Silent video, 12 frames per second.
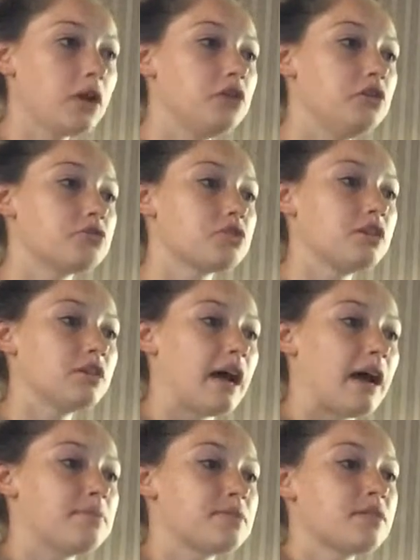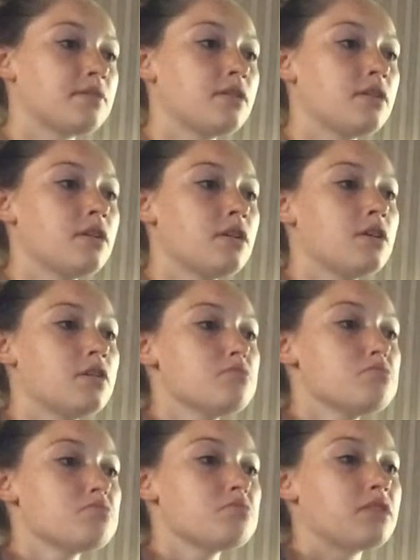Usually in labs,
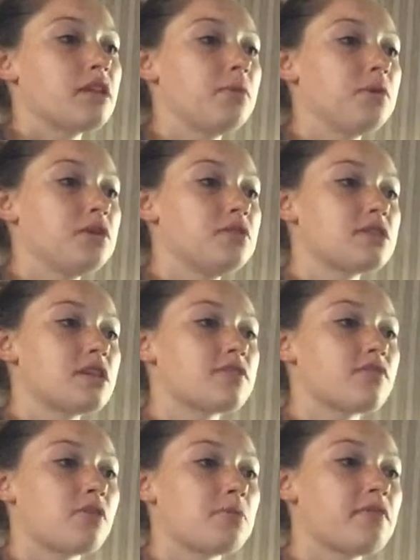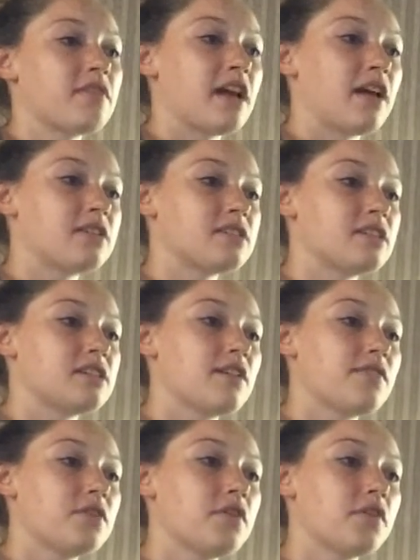they will use this form of analysis
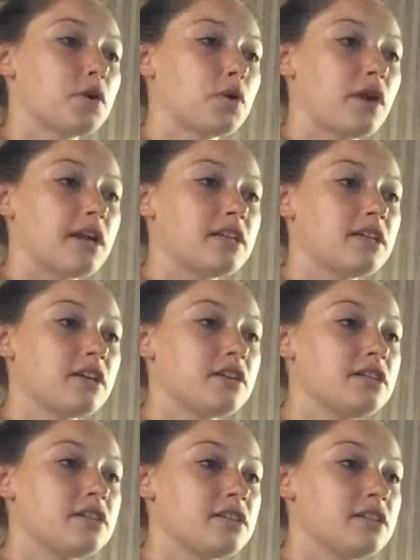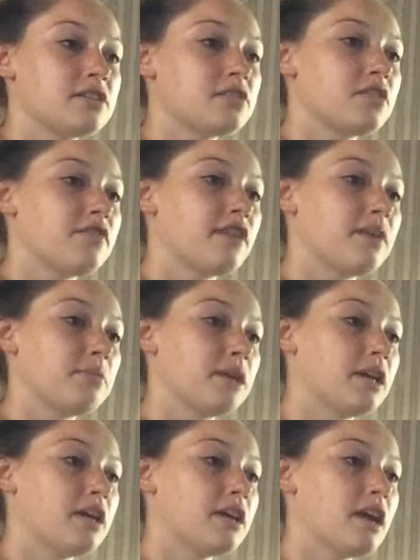if you have a hereditary disease in your
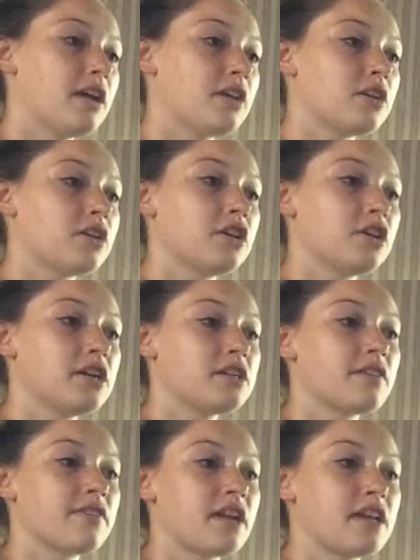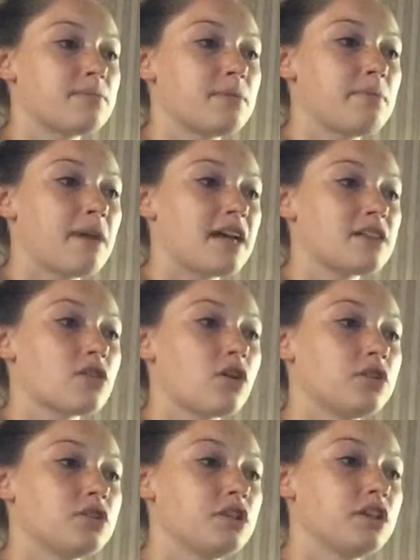family and are curious if it has been passed
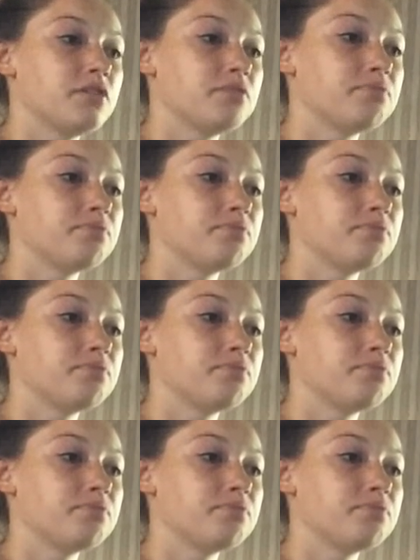on to you.